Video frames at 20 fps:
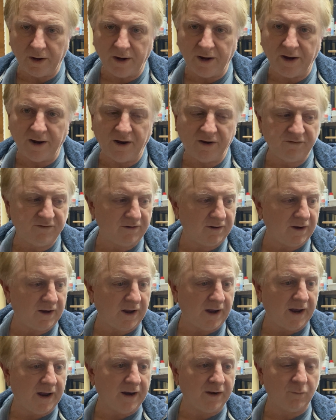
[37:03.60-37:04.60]
out
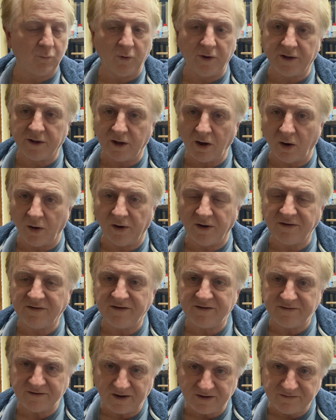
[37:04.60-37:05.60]
and we're going to
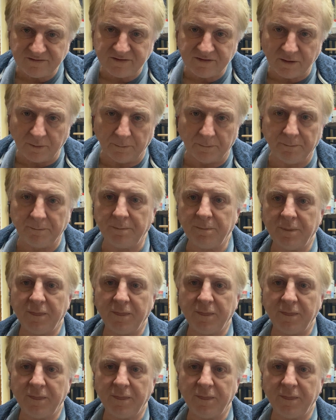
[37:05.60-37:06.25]
test them,